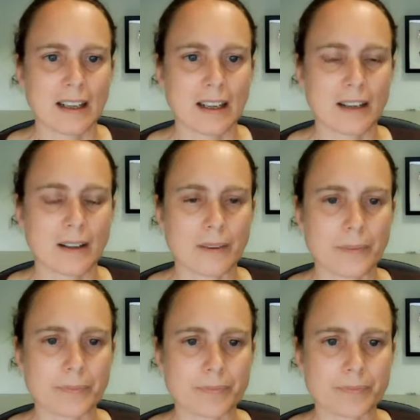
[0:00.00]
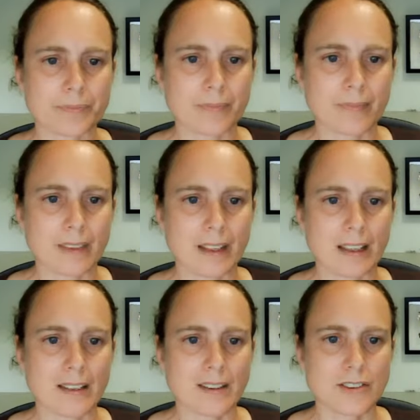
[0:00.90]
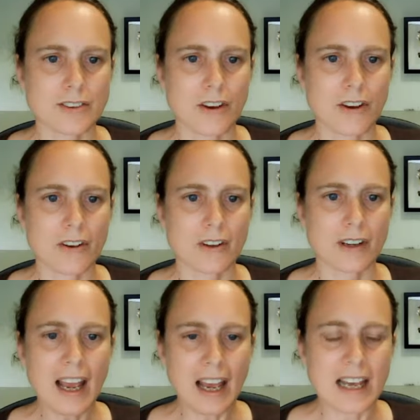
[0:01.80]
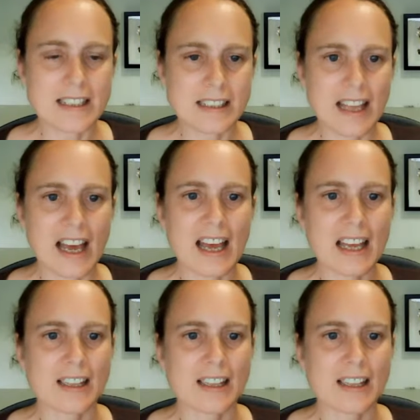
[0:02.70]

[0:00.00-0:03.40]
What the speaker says: And so, yeah, I did that.